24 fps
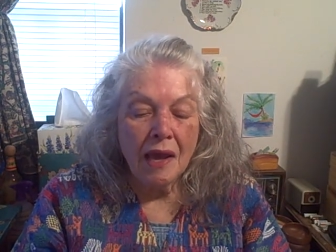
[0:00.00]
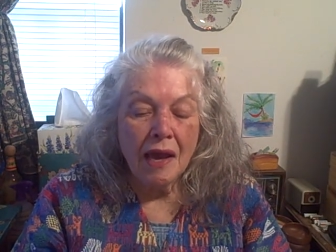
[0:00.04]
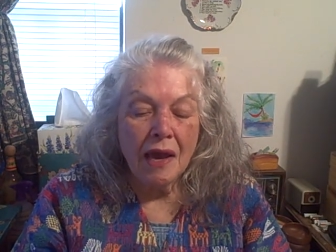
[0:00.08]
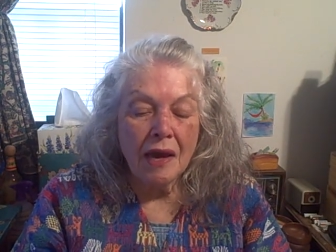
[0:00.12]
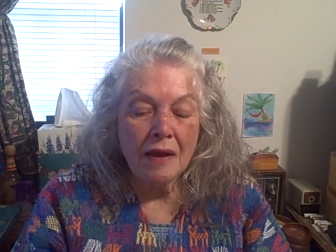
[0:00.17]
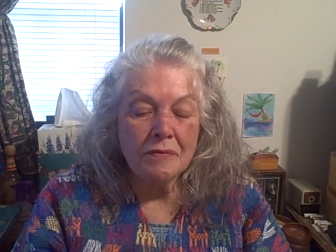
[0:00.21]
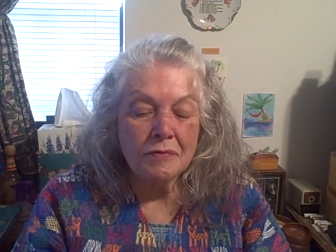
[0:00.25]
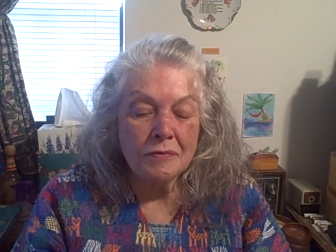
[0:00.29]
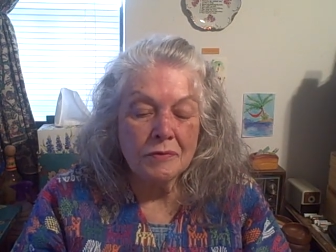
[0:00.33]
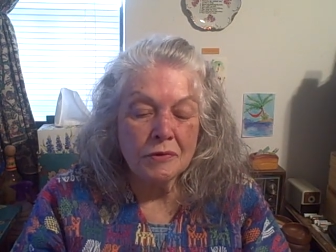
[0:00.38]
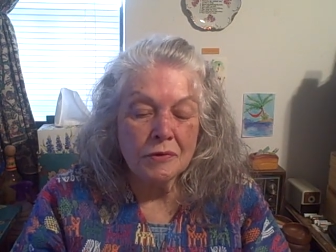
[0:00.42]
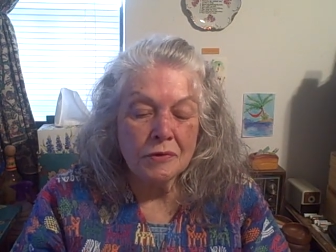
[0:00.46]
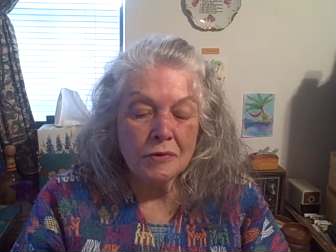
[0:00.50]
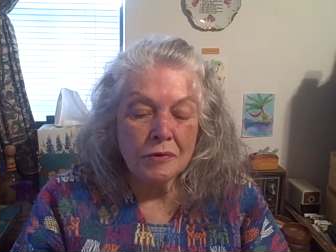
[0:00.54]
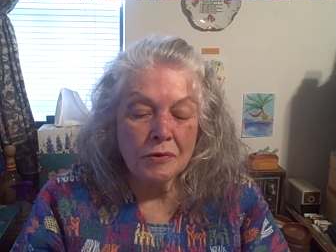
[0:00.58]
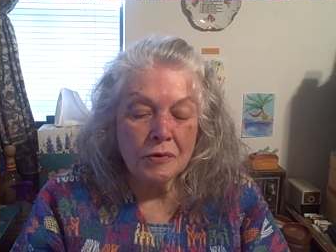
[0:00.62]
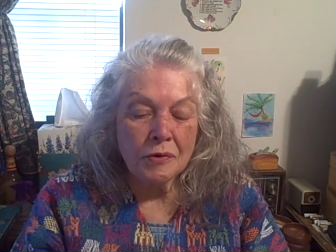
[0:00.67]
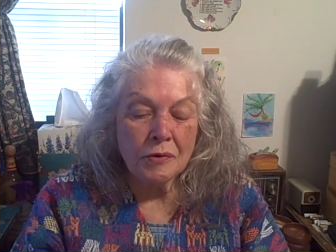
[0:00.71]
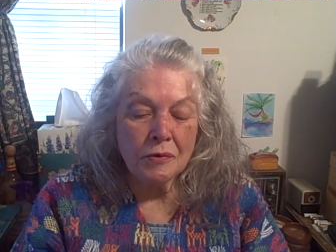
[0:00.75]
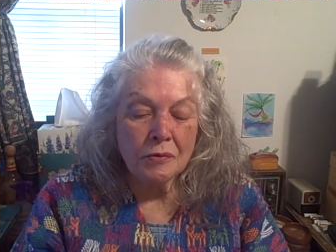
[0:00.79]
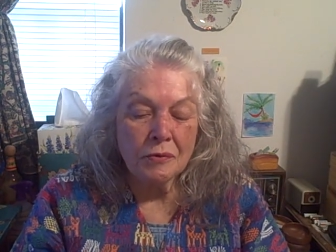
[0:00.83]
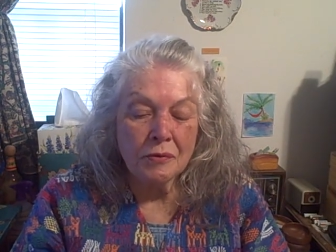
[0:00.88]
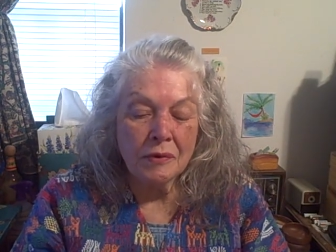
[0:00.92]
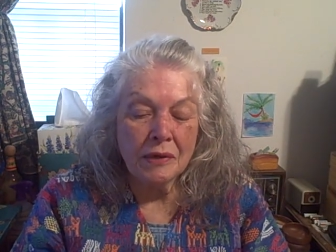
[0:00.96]
After
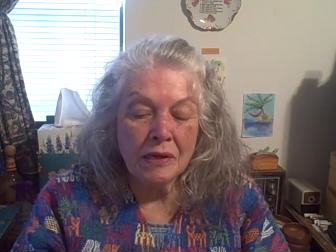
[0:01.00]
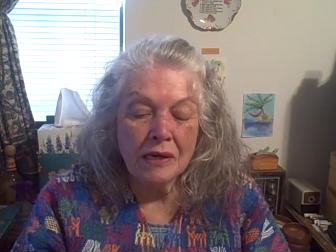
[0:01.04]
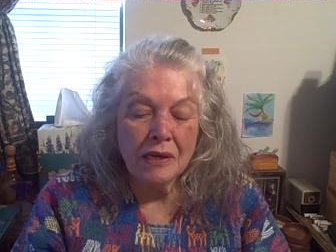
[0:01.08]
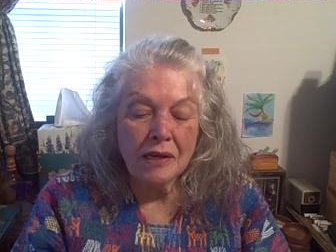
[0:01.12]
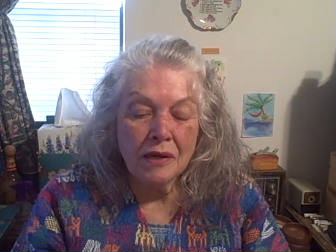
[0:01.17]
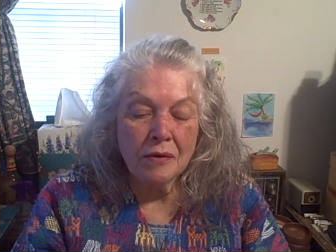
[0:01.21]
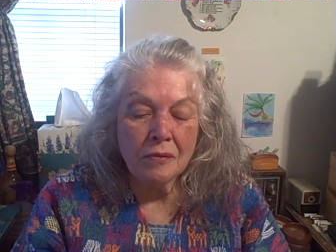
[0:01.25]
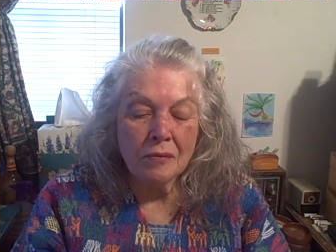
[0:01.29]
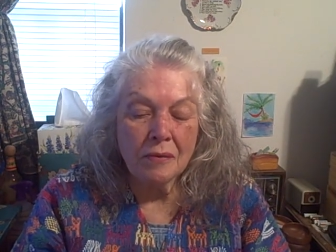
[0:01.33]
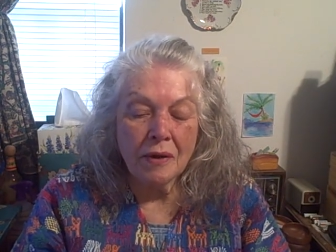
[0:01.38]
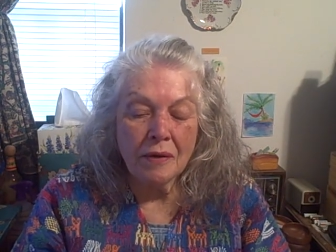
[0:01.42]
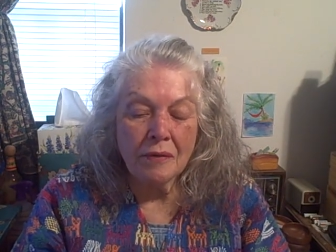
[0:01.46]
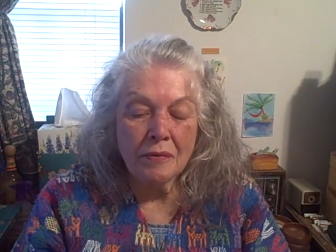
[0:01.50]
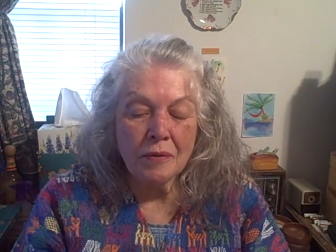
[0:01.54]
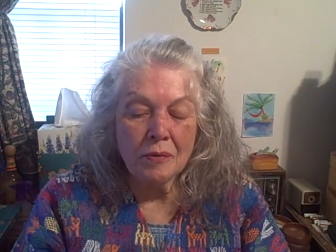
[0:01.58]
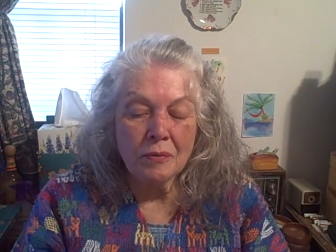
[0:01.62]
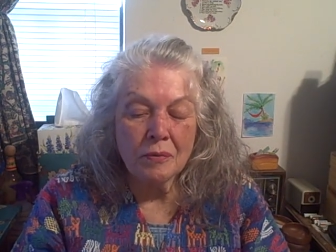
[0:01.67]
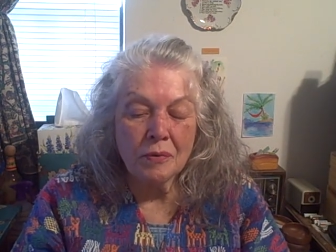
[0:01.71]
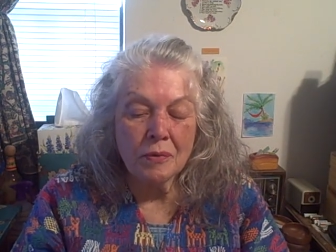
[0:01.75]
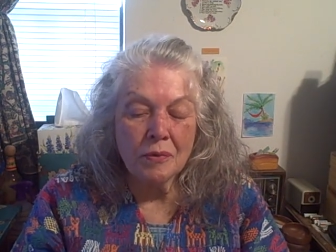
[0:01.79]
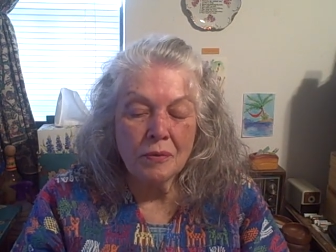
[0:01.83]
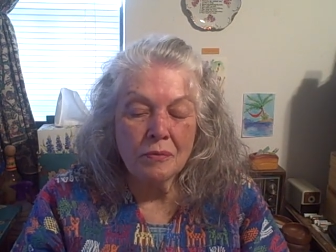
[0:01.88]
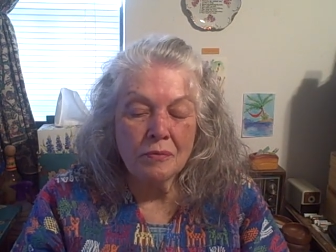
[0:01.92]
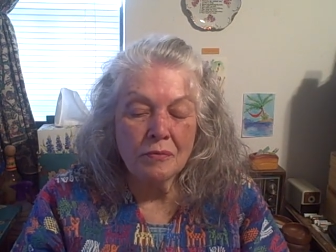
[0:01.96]
careening around the
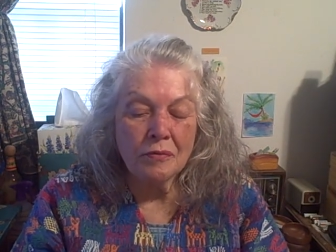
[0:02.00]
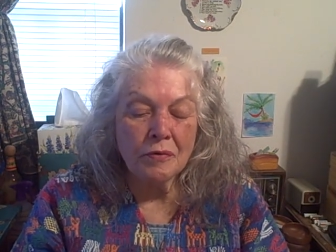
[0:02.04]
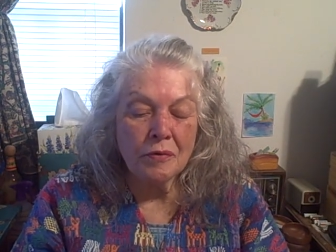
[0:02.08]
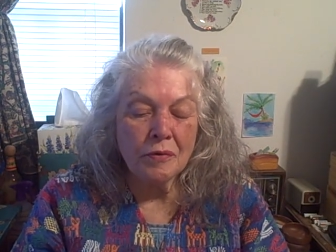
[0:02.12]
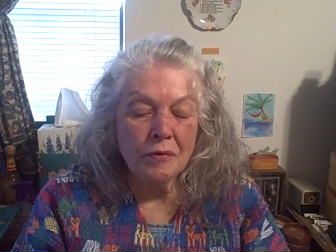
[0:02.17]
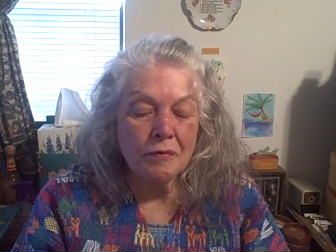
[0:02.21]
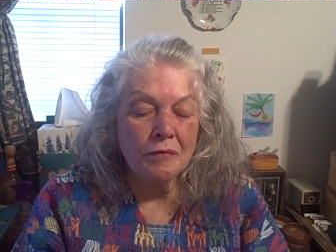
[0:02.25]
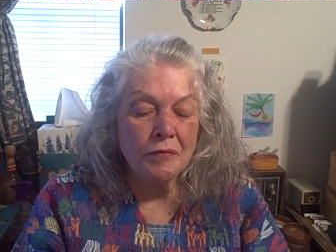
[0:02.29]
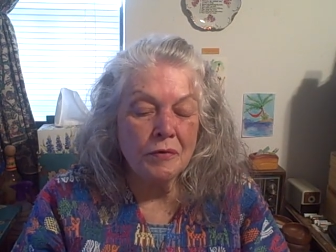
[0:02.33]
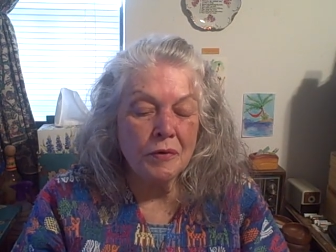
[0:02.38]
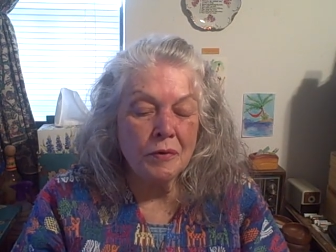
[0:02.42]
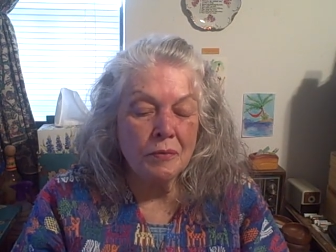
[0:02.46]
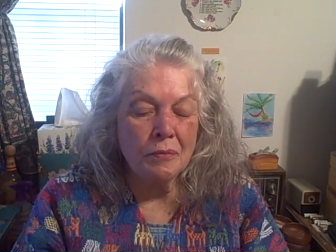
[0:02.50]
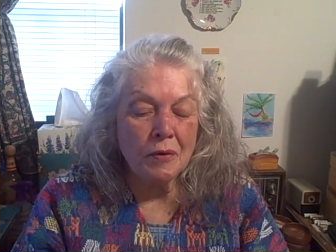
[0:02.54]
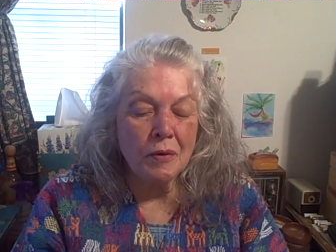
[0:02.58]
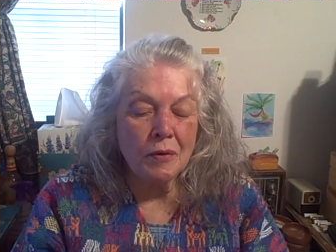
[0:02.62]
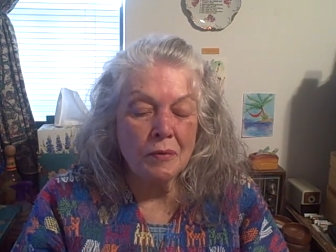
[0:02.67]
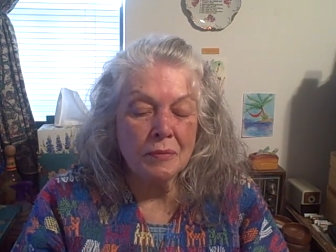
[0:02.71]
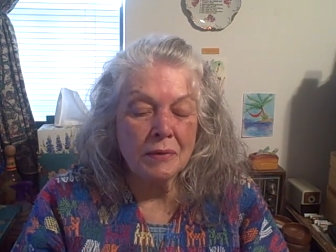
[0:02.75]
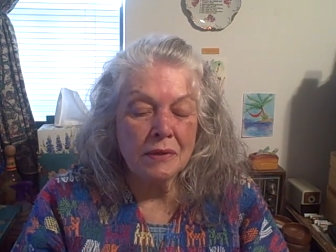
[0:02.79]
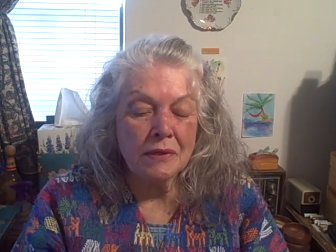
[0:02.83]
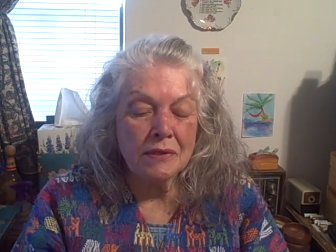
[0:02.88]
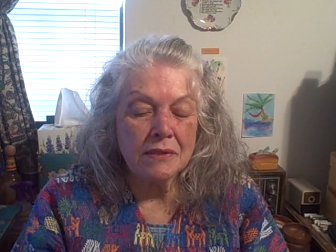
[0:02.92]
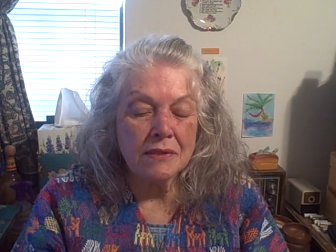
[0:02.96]
room for a few
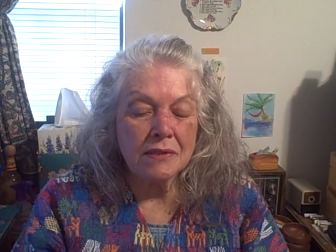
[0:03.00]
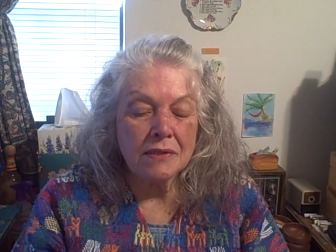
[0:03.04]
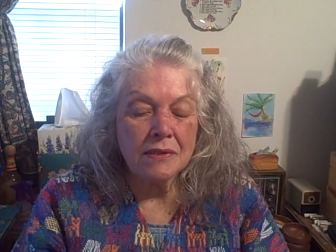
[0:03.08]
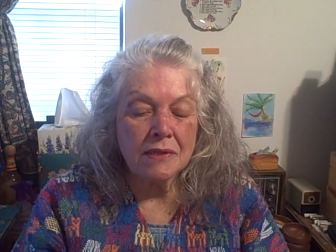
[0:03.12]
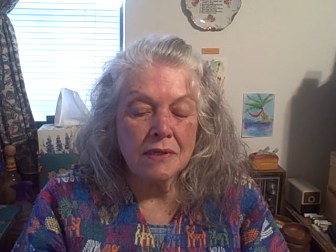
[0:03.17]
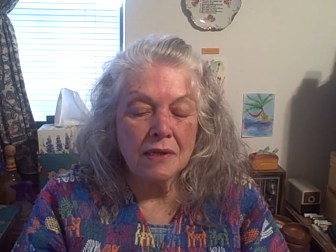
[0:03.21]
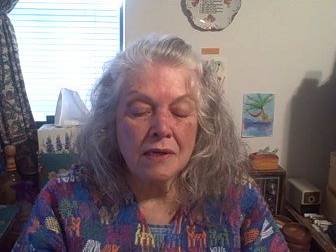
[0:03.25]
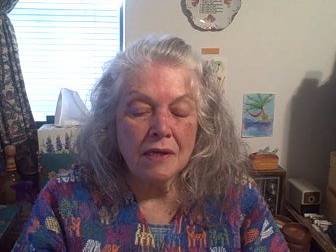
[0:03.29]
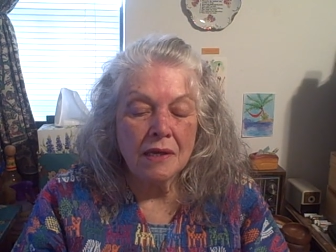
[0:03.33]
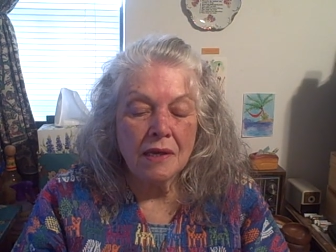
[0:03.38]
moments,